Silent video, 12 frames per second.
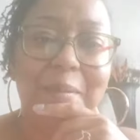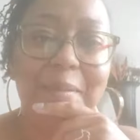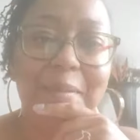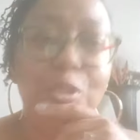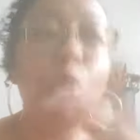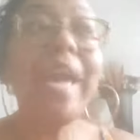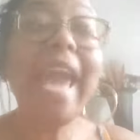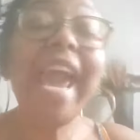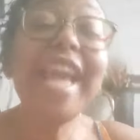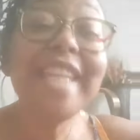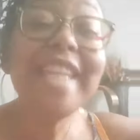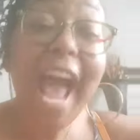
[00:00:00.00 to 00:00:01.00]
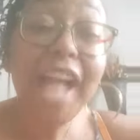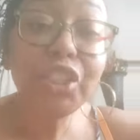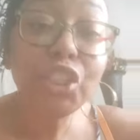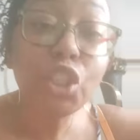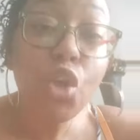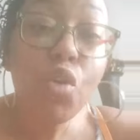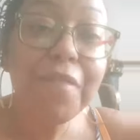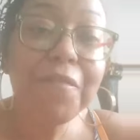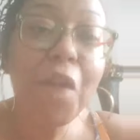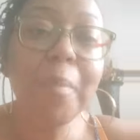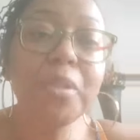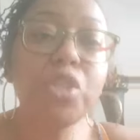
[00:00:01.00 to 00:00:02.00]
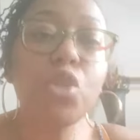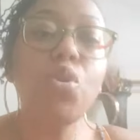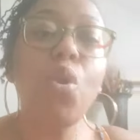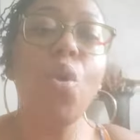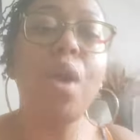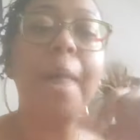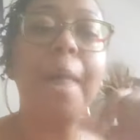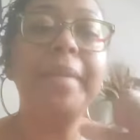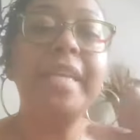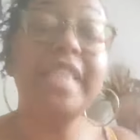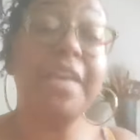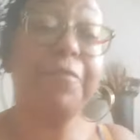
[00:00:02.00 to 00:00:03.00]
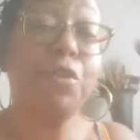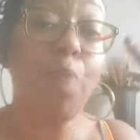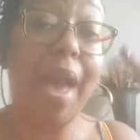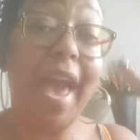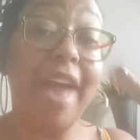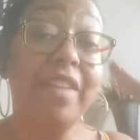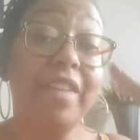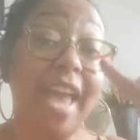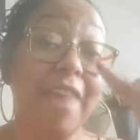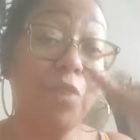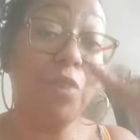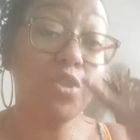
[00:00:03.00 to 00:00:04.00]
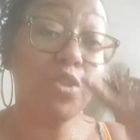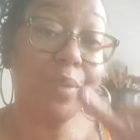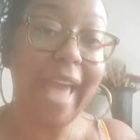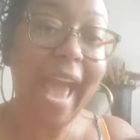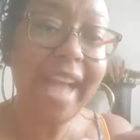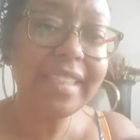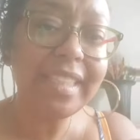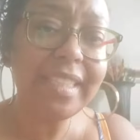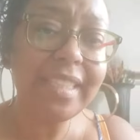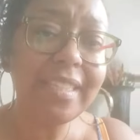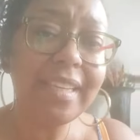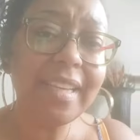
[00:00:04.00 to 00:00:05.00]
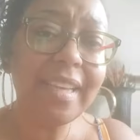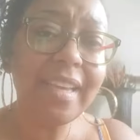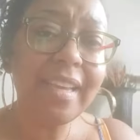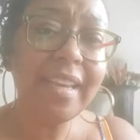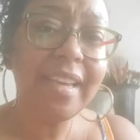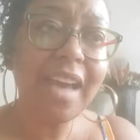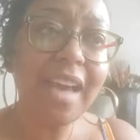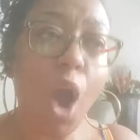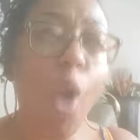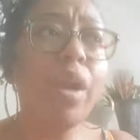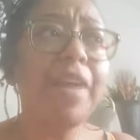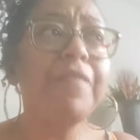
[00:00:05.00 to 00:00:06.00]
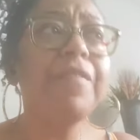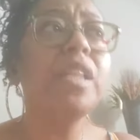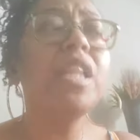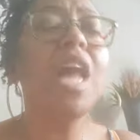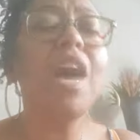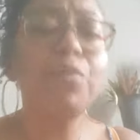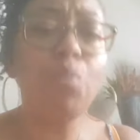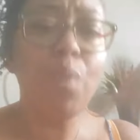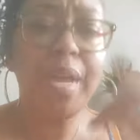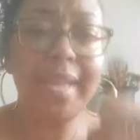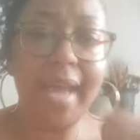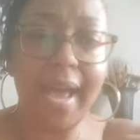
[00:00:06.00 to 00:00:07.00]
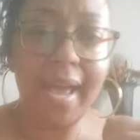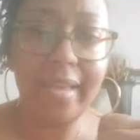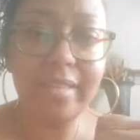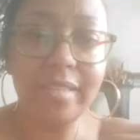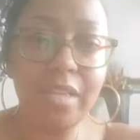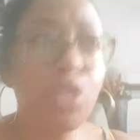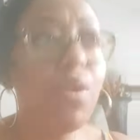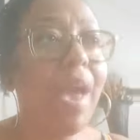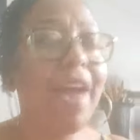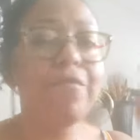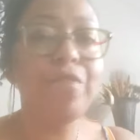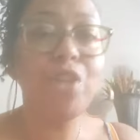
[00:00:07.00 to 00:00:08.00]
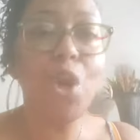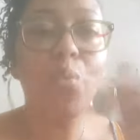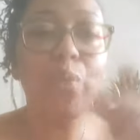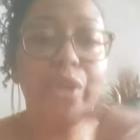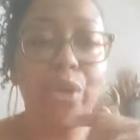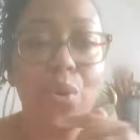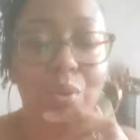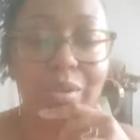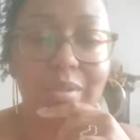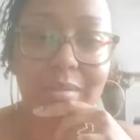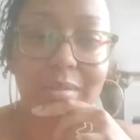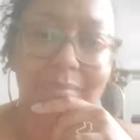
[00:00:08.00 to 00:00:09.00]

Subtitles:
You cannot sue the pharmaceutical companies if you have an adverse reaction or if a loved one dies. You have no recourse.